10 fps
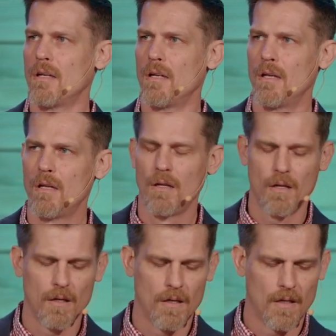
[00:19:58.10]

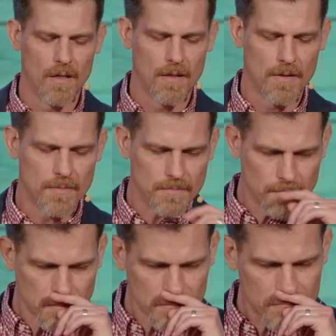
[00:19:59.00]

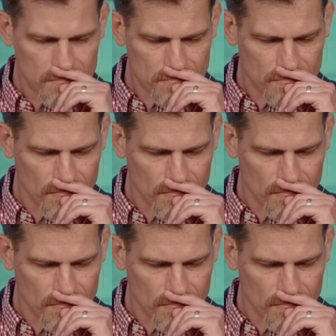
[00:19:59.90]
[no speech]